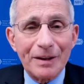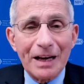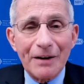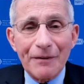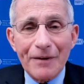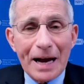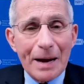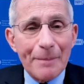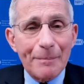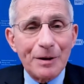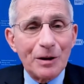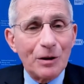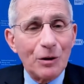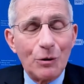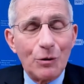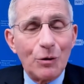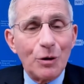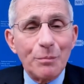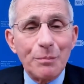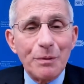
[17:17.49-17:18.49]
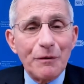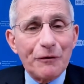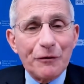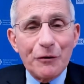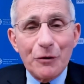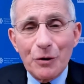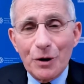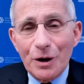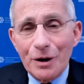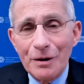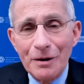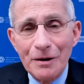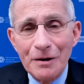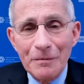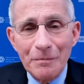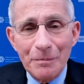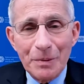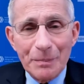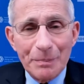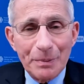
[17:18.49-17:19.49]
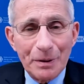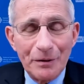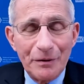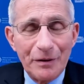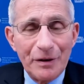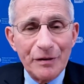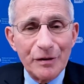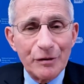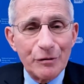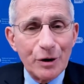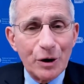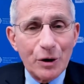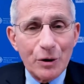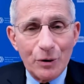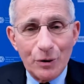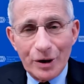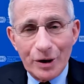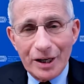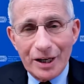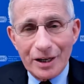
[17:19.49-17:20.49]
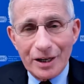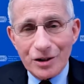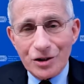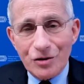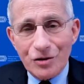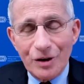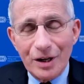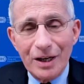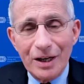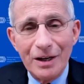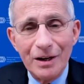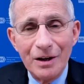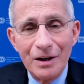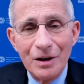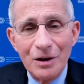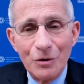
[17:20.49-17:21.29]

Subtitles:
They've happened long before people have even recorded history.